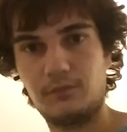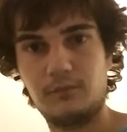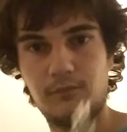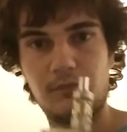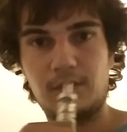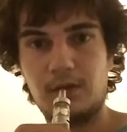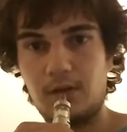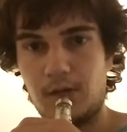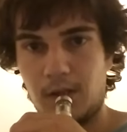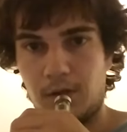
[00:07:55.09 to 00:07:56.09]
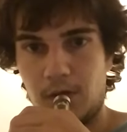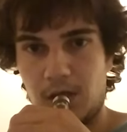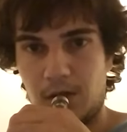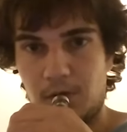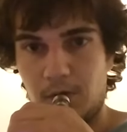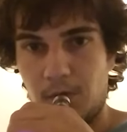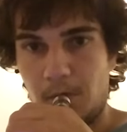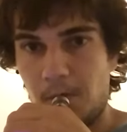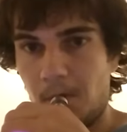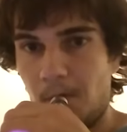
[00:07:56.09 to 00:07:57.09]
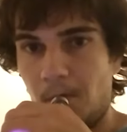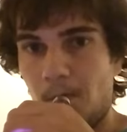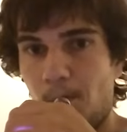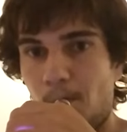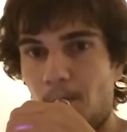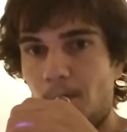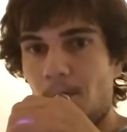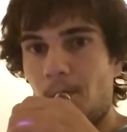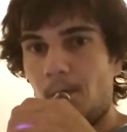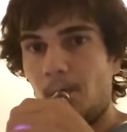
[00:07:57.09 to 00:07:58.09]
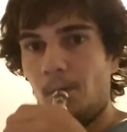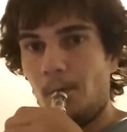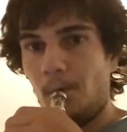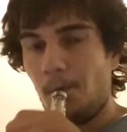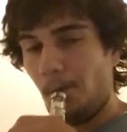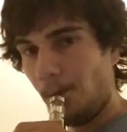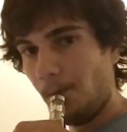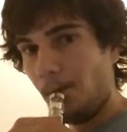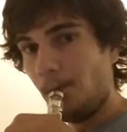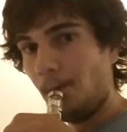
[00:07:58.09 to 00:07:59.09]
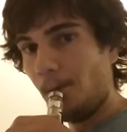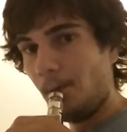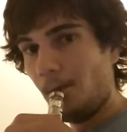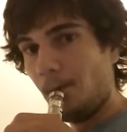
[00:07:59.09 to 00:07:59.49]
(silence)